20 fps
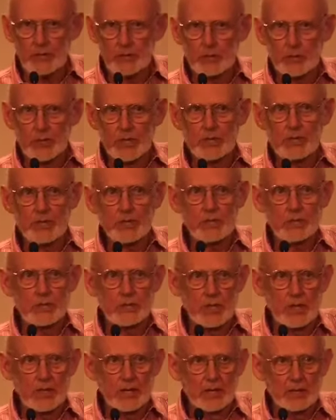in which
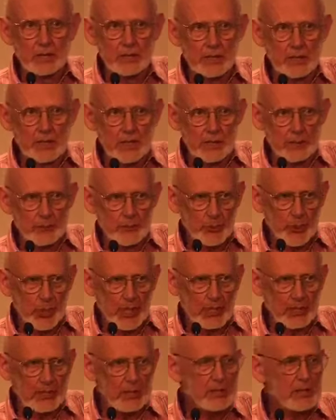the
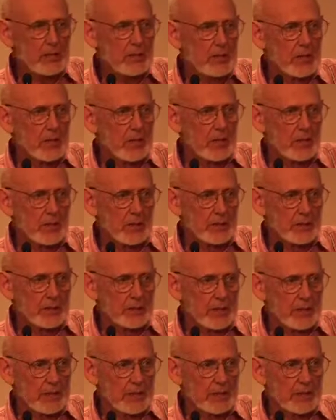impact on
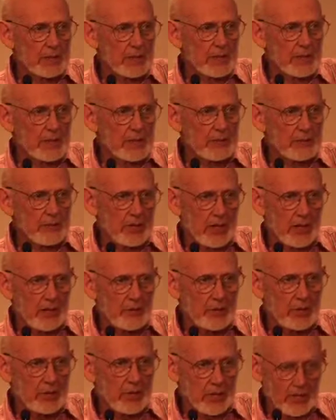the
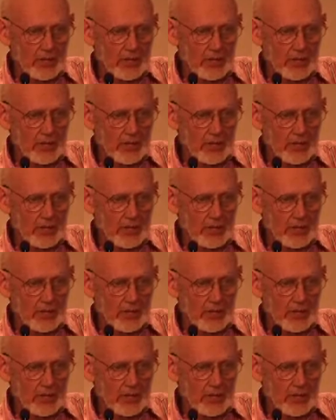environment